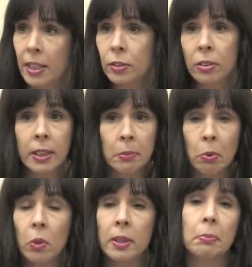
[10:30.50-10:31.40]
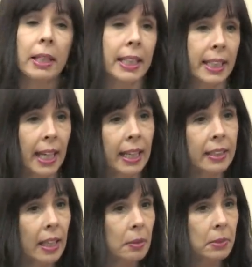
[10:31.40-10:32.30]
is really important, but he can
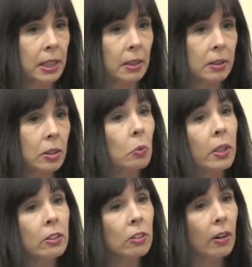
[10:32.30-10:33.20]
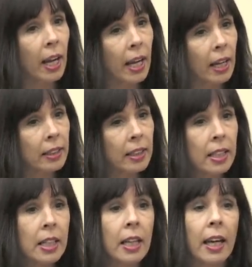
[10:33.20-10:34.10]
come to where you're at.
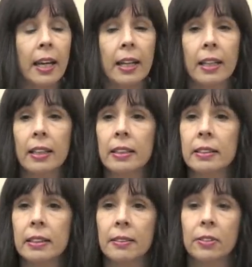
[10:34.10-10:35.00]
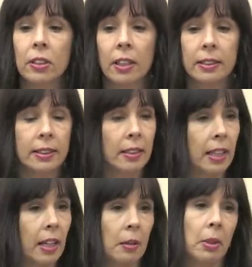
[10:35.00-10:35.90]
And if you'd like to set
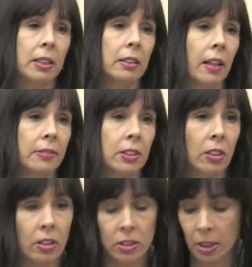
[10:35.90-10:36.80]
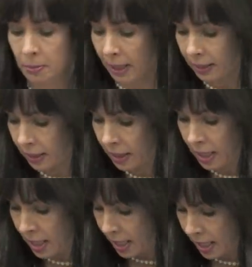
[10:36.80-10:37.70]
that up, I'd love to talk to you about it.
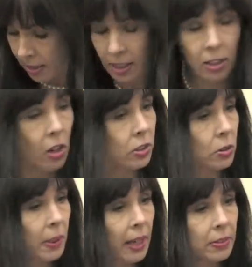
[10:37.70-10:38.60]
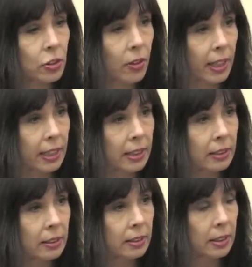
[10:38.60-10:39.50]
And then also we have a
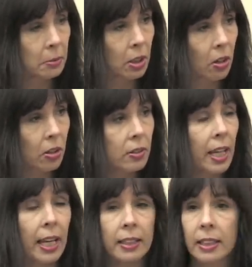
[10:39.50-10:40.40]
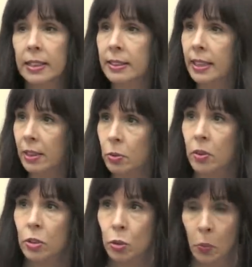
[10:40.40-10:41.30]
training seminar that is
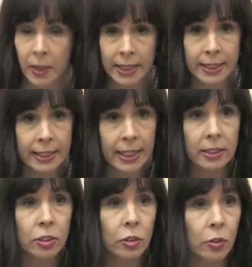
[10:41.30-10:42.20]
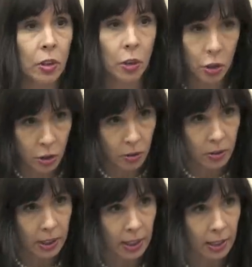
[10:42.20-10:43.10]
scheduled the 26th through the
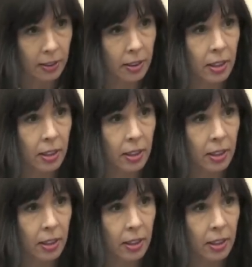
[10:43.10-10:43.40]
30th